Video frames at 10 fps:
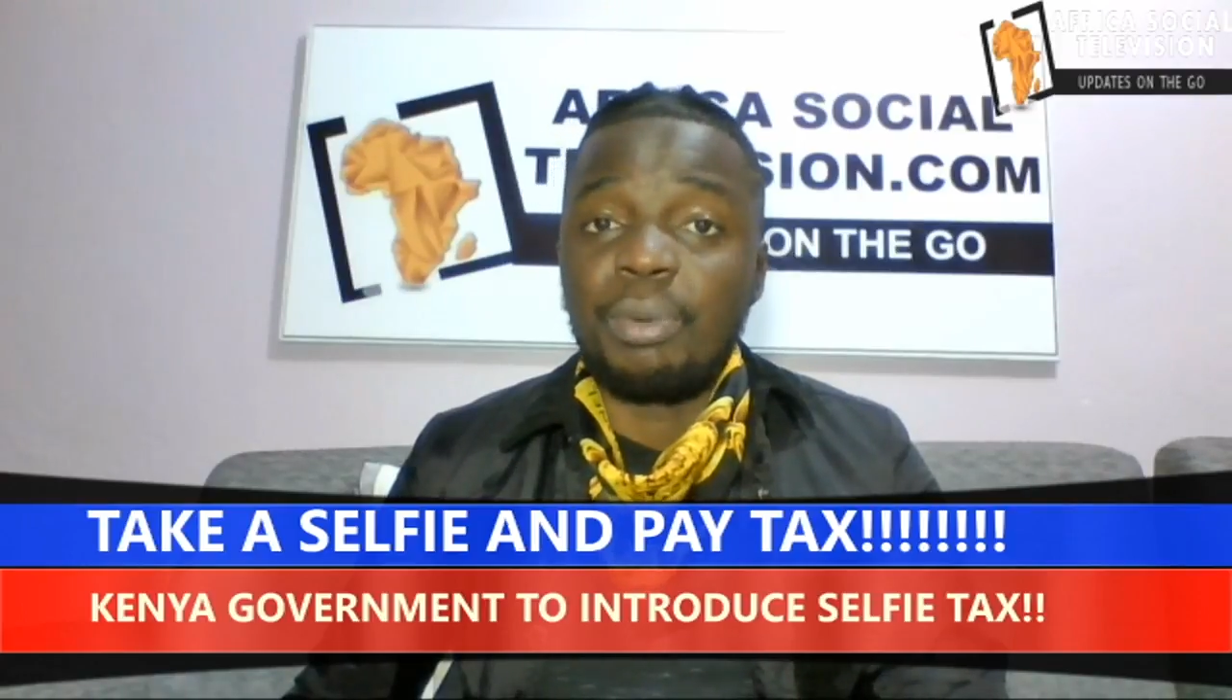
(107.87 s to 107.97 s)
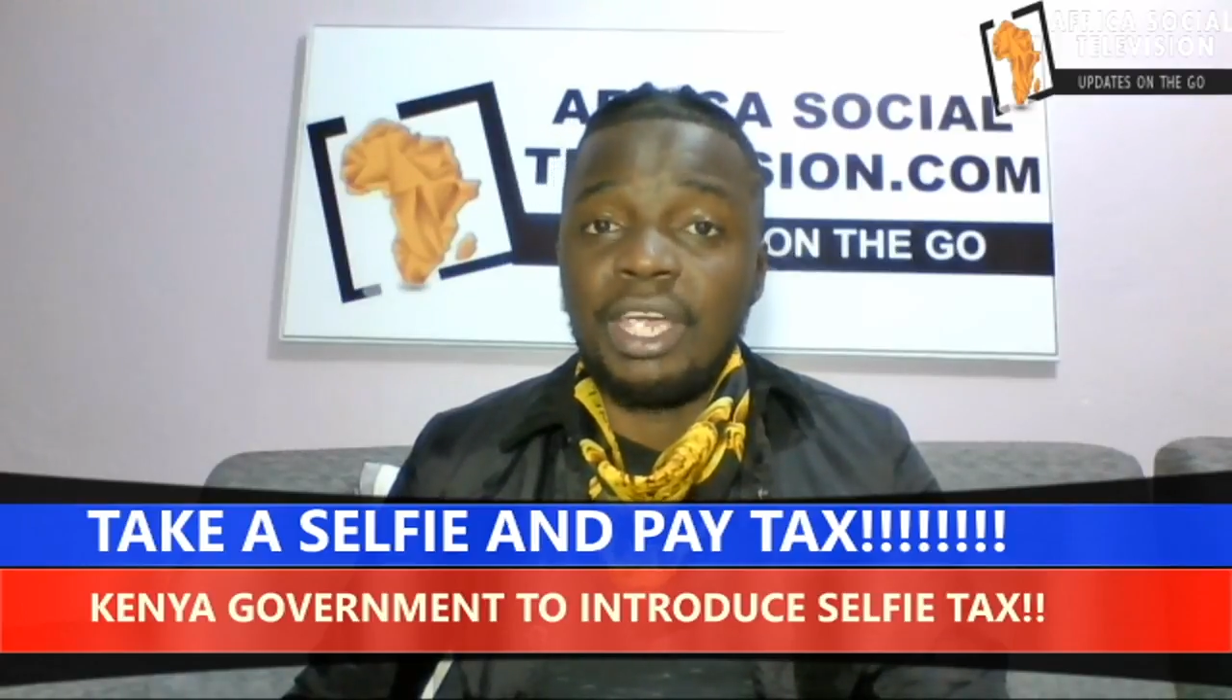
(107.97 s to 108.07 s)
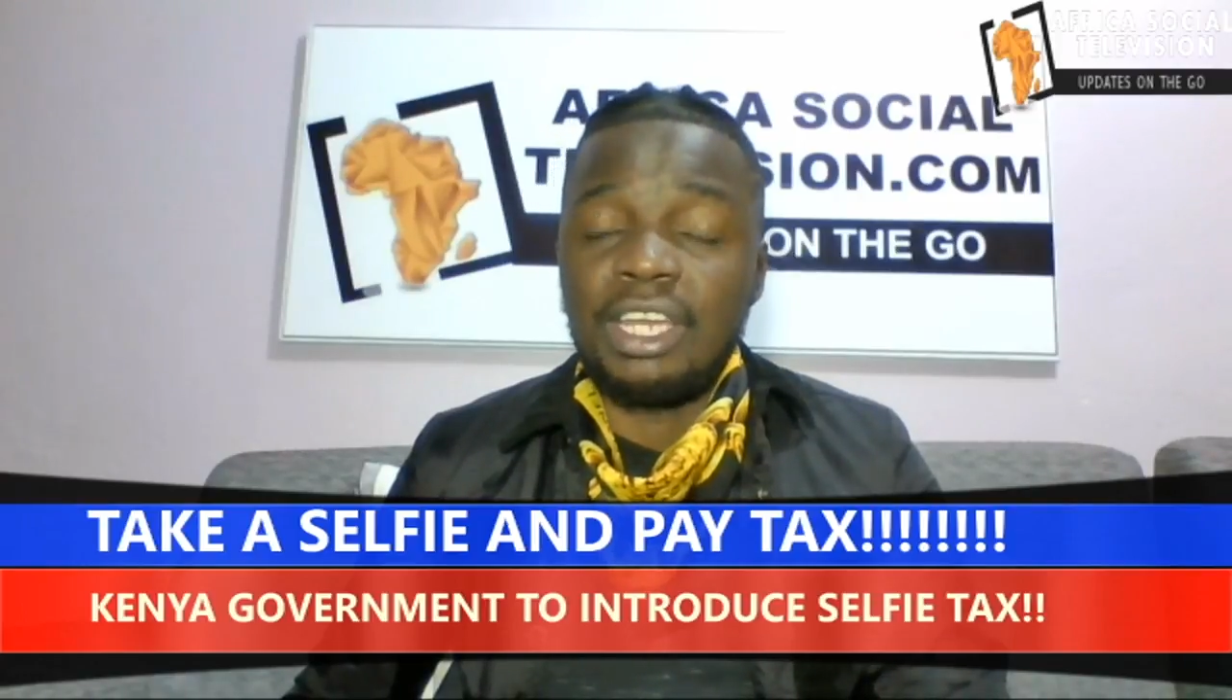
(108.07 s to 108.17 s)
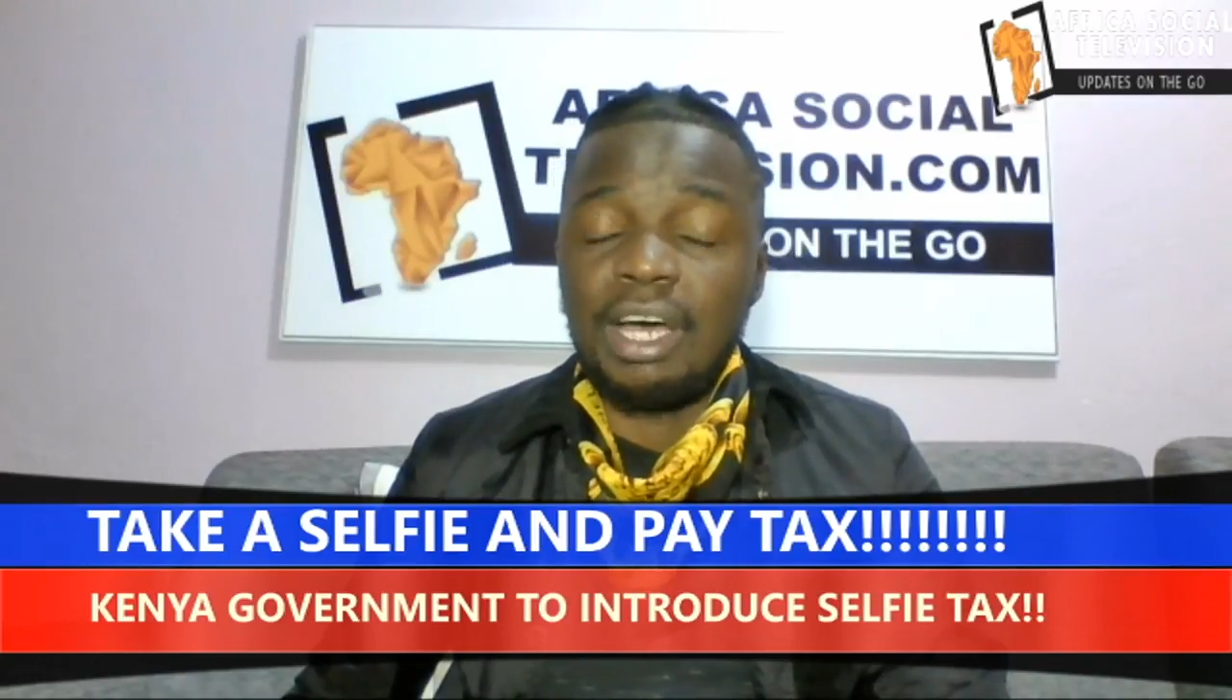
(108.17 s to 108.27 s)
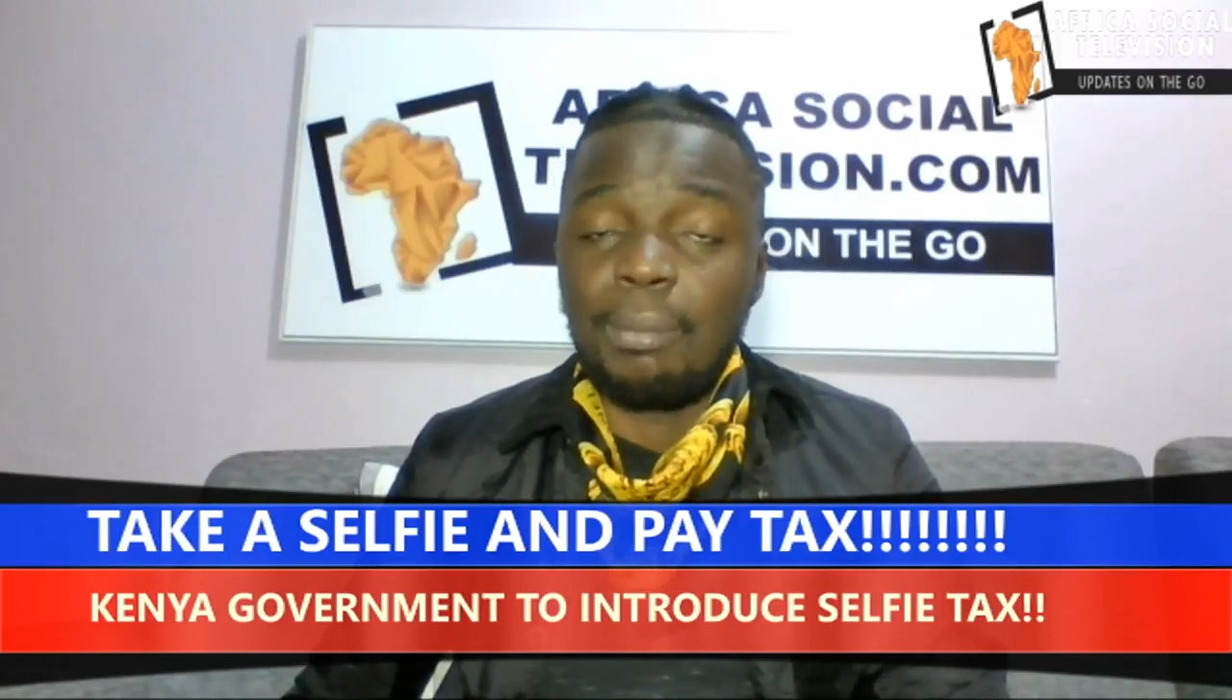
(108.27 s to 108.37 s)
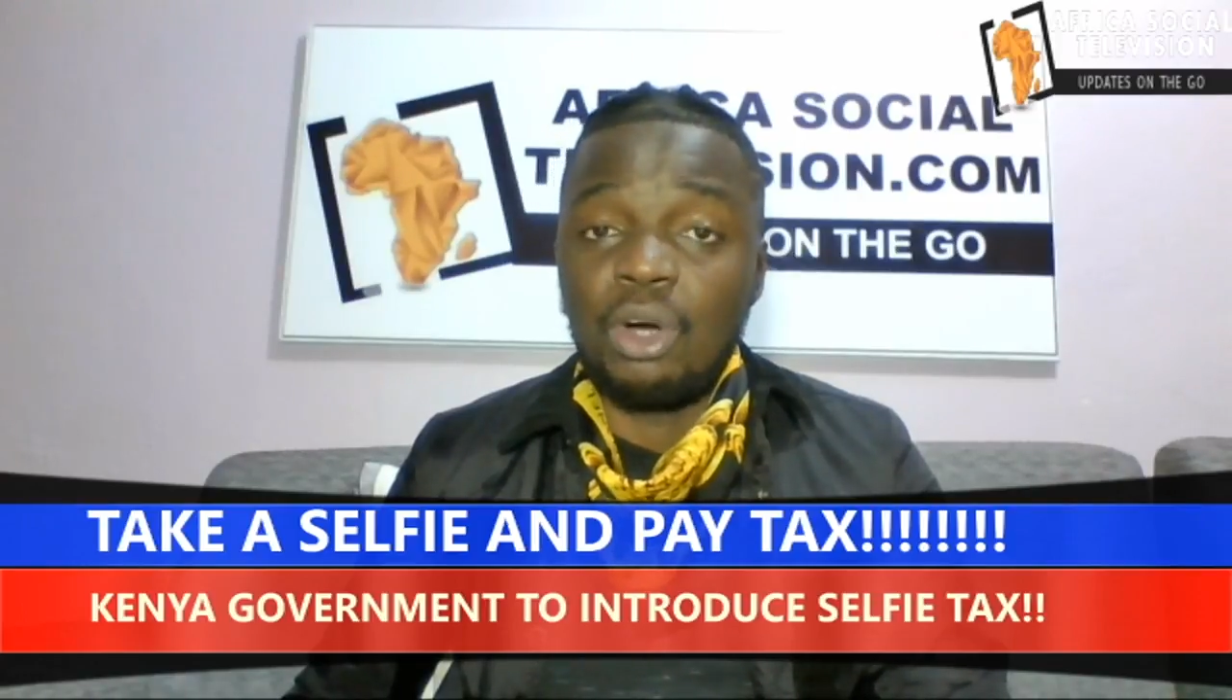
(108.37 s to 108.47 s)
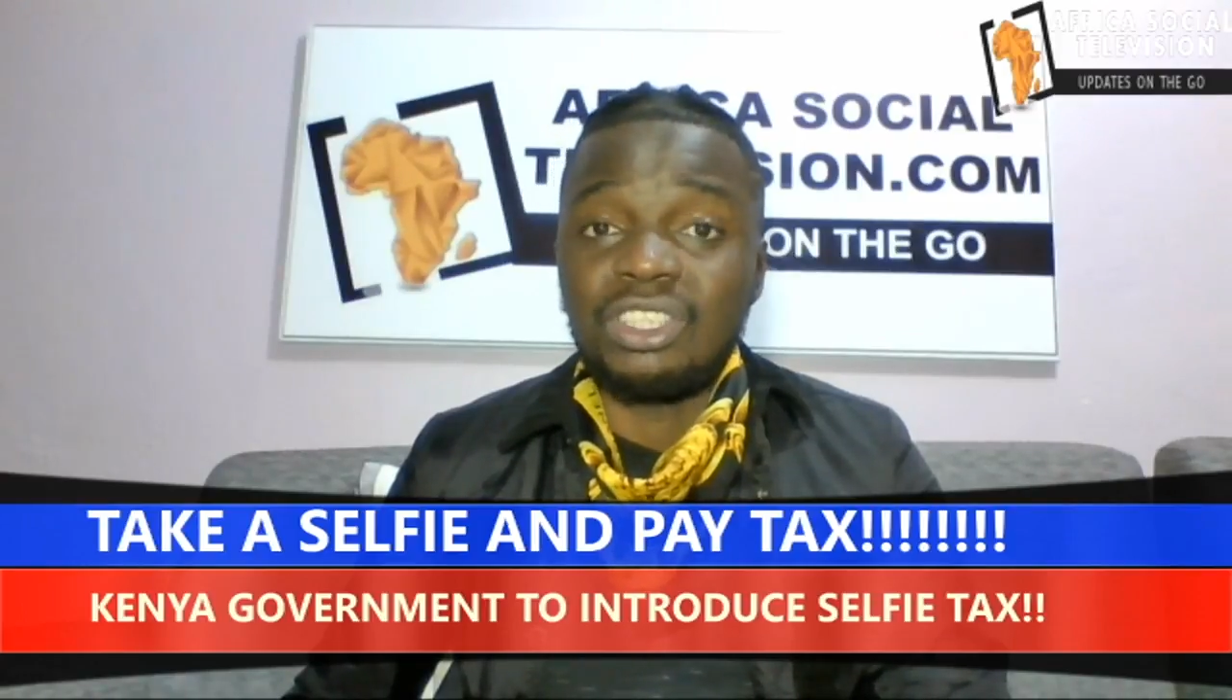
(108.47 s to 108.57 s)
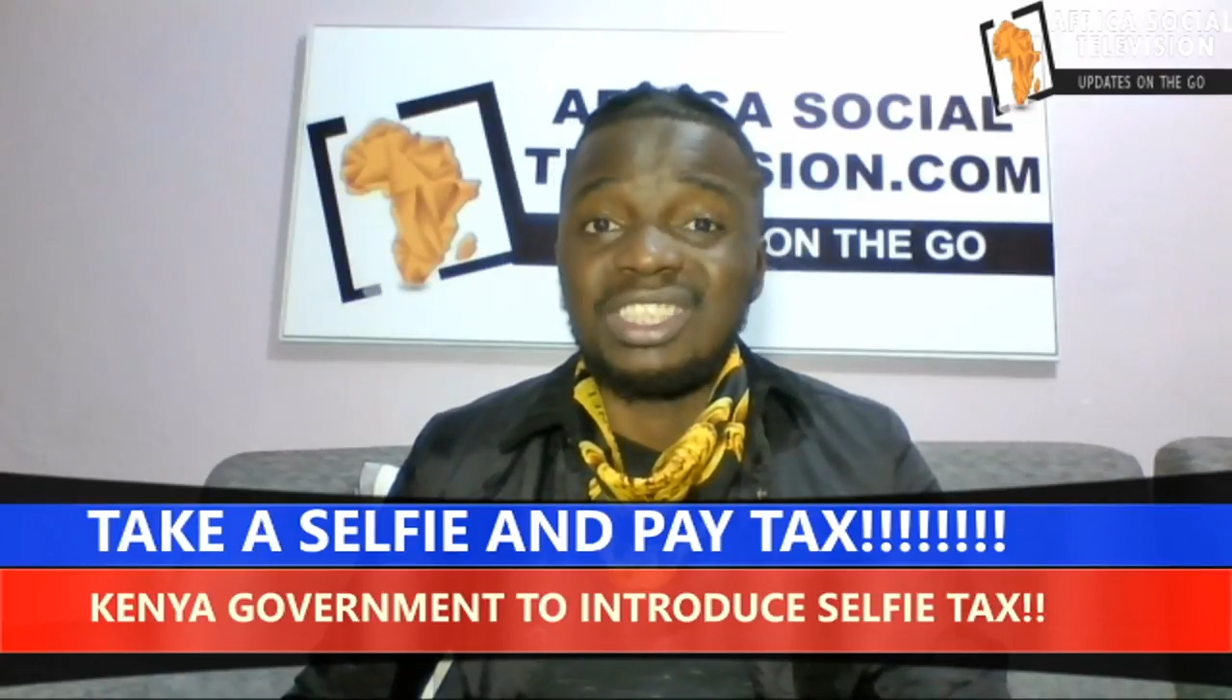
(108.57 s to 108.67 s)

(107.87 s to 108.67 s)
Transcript: paid about